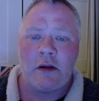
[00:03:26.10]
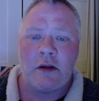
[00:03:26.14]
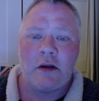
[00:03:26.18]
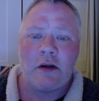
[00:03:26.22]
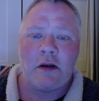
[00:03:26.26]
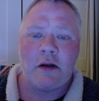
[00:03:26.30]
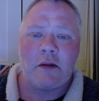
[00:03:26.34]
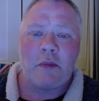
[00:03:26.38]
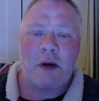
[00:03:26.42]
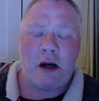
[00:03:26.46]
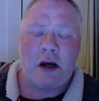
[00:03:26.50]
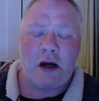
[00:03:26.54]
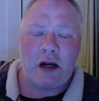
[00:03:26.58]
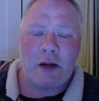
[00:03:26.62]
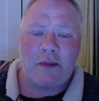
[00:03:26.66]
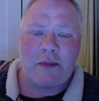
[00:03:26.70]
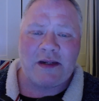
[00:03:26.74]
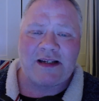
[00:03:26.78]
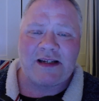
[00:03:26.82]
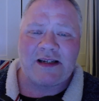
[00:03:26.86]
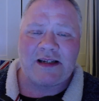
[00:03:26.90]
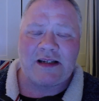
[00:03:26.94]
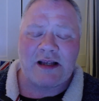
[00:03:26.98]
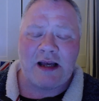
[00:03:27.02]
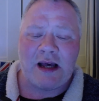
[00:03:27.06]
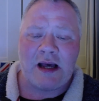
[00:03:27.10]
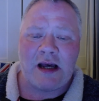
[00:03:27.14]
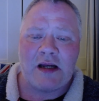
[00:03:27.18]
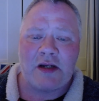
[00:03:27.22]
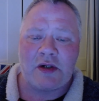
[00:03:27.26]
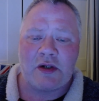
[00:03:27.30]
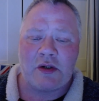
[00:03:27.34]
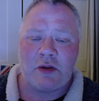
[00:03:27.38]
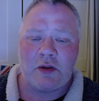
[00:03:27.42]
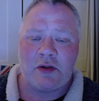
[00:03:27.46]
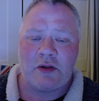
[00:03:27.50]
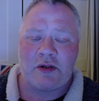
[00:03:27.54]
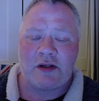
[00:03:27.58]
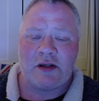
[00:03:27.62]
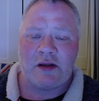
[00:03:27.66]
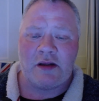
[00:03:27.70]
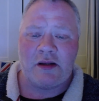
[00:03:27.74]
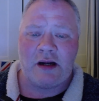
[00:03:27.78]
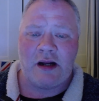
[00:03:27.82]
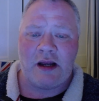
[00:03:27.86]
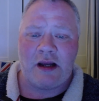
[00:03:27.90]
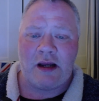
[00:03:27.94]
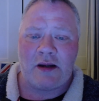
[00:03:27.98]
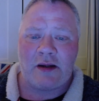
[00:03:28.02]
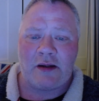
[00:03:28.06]
Parliament is the highest court in the
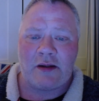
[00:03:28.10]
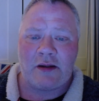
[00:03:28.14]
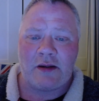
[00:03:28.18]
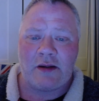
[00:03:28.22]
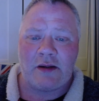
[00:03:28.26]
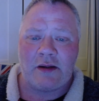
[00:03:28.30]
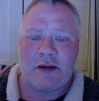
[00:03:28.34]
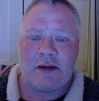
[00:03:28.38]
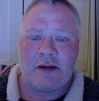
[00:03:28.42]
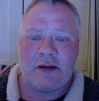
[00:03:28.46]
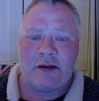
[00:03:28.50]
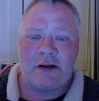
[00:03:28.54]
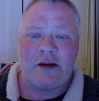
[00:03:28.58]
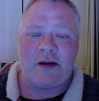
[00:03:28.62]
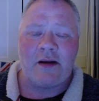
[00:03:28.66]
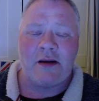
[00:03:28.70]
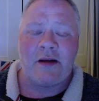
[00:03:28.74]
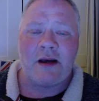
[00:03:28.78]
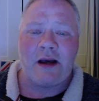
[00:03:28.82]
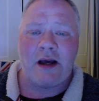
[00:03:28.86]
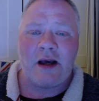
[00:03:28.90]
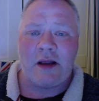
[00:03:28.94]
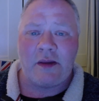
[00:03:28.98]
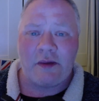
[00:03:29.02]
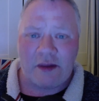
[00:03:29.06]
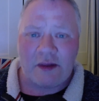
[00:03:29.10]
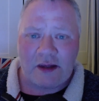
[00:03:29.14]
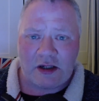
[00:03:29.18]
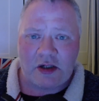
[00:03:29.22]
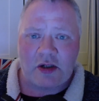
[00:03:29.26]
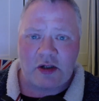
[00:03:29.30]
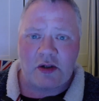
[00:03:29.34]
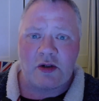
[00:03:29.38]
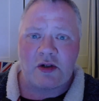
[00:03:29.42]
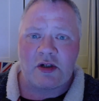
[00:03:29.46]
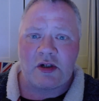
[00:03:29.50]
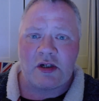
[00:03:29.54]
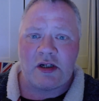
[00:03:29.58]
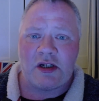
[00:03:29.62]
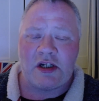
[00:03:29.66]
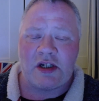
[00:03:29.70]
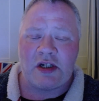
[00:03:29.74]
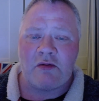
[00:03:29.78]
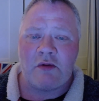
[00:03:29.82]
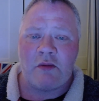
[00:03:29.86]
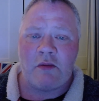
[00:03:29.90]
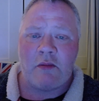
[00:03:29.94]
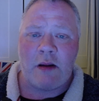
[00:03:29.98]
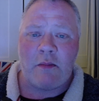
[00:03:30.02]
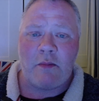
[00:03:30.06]
land, and this judge needs to
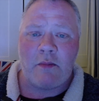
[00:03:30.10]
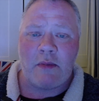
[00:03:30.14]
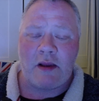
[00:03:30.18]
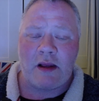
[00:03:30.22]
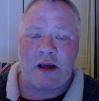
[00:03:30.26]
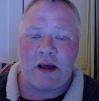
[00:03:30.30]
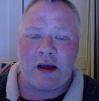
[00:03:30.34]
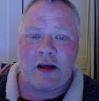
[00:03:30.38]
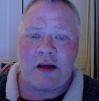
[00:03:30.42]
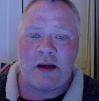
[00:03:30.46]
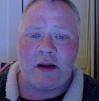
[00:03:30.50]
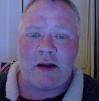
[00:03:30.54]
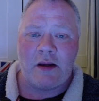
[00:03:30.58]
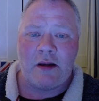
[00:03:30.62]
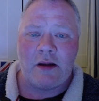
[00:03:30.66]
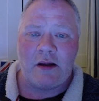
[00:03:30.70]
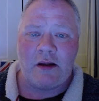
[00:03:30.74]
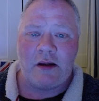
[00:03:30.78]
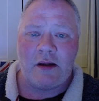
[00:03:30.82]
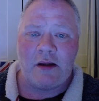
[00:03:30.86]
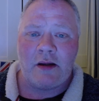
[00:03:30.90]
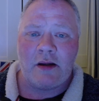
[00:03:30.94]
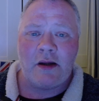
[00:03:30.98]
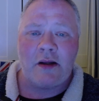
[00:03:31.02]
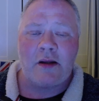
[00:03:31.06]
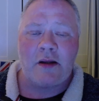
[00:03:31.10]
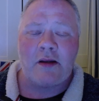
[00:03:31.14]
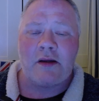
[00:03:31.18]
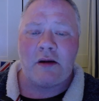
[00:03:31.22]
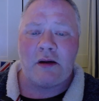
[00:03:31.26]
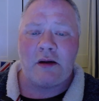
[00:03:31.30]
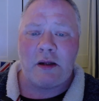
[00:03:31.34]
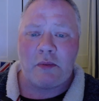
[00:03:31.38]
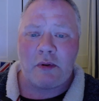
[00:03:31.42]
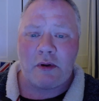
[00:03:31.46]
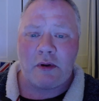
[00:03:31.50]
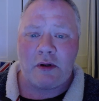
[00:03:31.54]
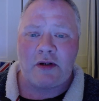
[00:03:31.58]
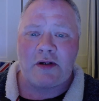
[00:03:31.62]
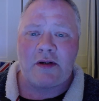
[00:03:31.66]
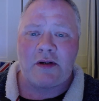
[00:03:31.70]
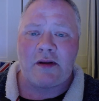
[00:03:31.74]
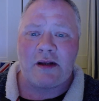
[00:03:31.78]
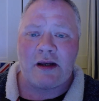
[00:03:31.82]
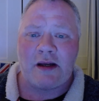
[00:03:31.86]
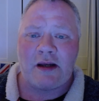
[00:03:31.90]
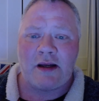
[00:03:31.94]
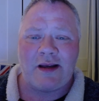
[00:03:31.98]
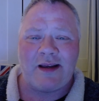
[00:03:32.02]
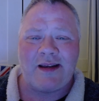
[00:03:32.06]
remember that. The only person
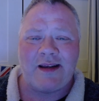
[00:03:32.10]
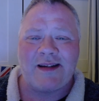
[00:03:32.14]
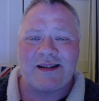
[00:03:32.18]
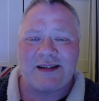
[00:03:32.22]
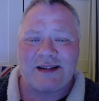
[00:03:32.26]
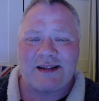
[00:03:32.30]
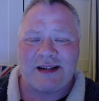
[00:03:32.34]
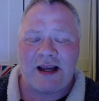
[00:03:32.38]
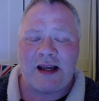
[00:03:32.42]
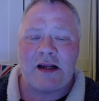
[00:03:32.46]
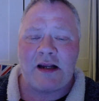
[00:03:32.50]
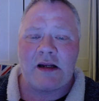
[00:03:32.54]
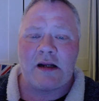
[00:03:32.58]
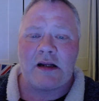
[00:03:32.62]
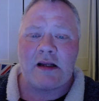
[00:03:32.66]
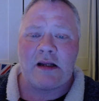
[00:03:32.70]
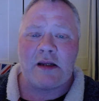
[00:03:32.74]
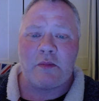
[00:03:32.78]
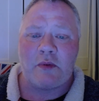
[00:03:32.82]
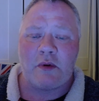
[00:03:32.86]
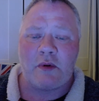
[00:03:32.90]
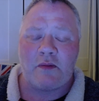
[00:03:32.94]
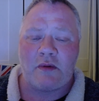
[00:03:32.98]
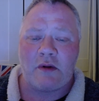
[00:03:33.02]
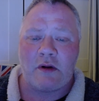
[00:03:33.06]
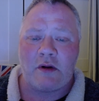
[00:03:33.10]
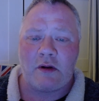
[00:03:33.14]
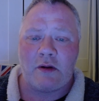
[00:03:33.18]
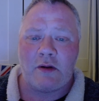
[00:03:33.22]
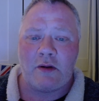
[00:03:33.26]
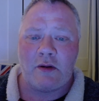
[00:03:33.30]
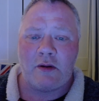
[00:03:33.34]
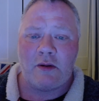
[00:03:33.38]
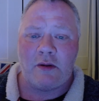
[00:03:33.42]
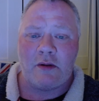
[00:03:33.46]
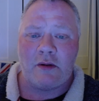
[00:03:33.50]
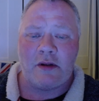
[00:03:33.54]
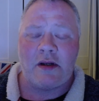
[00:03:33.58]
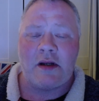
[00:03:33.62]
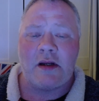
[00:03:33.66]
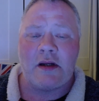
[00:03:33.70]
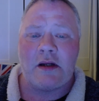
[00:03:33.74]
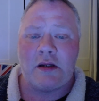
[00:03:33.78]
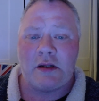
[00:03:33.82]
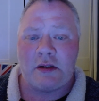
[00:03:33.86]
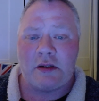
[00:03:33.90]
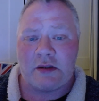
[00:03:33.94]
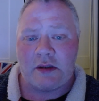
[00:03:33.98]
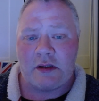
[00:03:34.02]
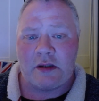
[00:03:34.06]
that is technically above the law
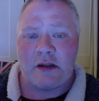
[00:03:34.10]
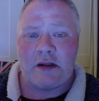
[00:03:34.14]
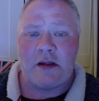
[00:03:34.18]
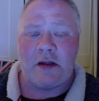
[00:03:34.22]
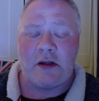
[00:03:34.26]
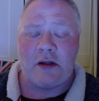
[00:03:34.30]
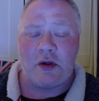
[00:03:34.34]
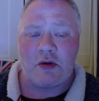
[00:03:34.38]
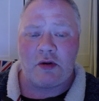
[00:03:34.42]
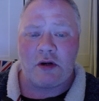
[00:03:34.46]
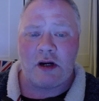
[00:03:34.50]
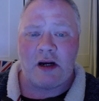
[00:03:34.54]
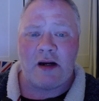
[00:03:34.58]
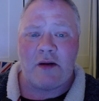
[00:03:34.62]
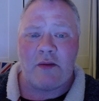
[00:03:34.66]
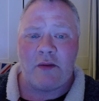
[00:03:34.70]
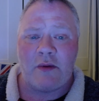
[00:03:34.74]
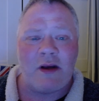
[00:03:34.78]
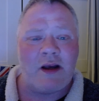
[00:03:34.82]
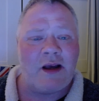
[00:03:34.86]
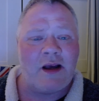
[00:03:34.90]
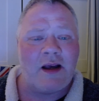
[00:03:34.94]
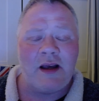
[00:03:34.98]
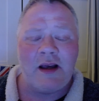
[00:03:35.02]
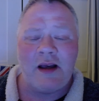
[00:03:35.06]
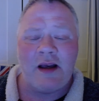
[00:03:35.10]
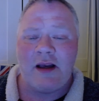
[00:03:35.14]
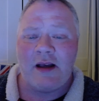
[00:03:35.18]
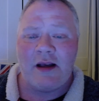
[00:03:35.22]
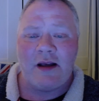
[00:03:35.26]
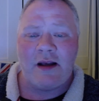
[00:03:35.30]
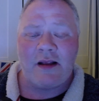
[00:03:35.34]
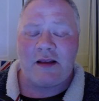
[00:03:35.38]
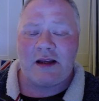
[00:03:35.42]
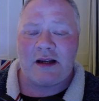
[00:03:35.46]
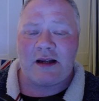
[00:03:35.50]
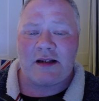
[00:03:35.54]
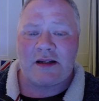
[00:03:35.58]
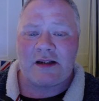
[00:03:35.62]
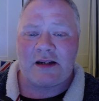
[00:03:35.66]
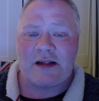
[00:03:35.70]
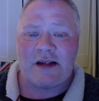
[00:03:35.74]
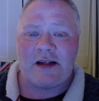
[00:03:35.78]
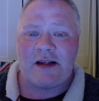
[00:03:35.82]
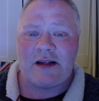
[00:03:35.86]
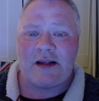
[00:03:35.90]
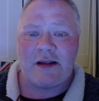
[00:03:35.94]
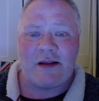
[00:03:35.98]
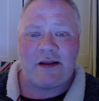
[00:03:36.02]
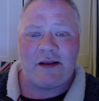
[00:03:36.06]
is the Crown. That's
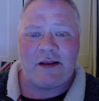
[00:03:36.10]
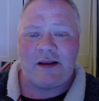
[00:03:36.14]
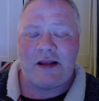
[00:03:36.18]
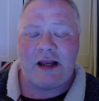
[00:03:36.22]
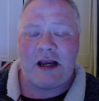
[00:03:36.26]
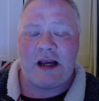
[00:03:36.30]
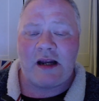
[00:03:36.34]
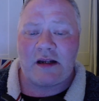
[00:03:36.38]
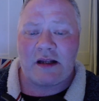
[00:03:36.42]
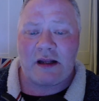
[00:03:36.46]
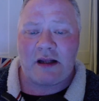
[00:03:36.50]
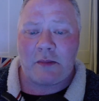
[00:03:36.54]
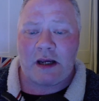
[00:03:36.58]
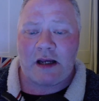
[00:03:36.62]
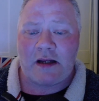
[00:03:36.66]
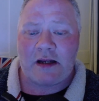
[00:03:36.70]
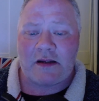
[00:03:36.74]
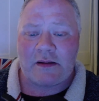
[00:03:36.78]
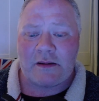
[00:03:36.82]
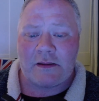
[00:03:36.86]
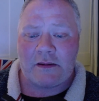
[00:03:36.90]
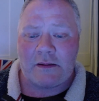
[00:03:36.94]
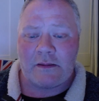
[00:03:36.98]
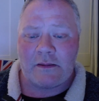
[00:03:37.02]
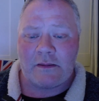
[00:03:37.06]
the end of the matter.